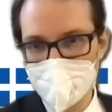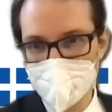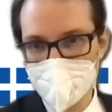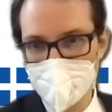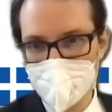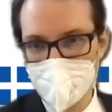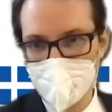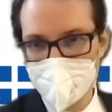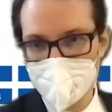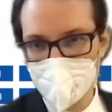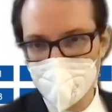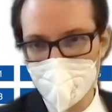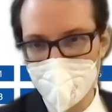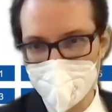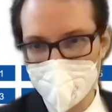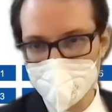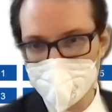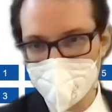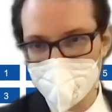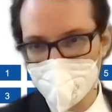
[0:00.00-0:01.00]
What will I
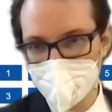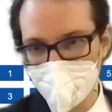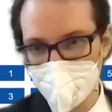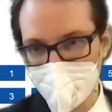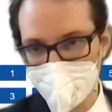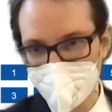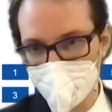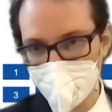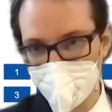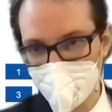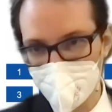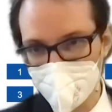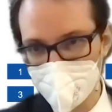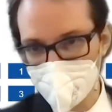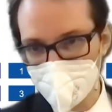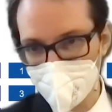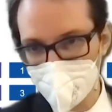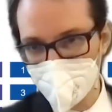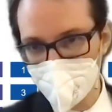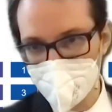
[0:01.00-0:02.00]
see on my query
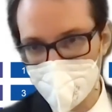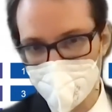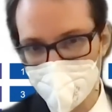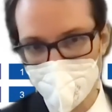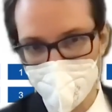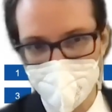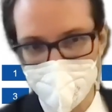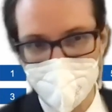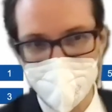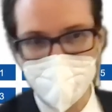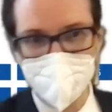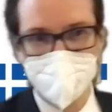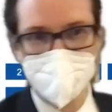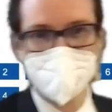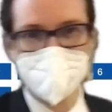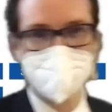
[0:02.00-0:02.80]
results page?